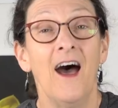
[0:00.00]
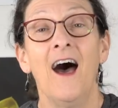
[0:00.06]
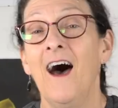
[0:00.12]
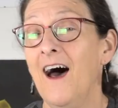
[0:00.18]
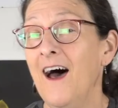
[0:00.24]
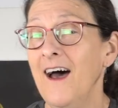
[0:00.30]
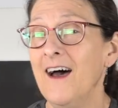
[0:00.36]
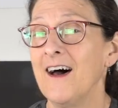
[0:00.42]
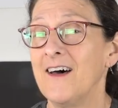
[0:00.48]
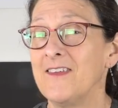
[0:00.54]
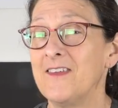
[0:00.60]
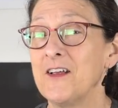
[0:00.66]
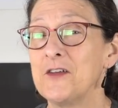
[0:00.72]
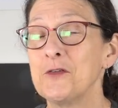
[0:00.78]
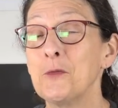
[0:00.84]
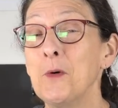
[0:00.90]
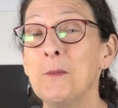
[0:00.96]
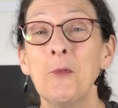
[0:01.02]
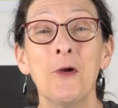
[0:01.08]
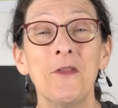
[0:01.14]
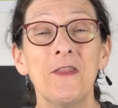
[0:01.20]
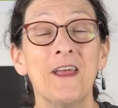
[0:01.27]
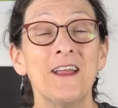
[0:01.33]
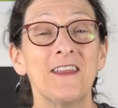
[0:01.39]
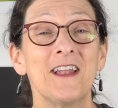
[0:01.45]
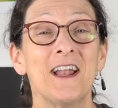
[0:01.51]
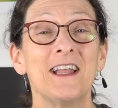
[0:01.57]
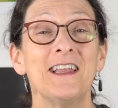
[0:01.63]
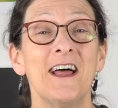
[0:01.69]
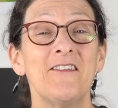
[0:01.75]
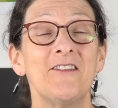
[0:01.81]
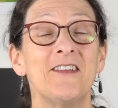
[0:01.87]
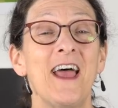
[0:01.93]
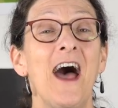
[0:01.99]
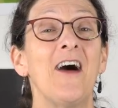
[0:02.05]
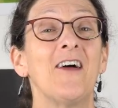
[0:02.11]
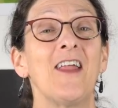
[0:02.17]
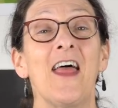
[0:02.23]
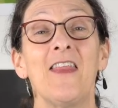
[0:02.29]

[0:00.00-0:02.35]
Ah, there's one more thing that I left out,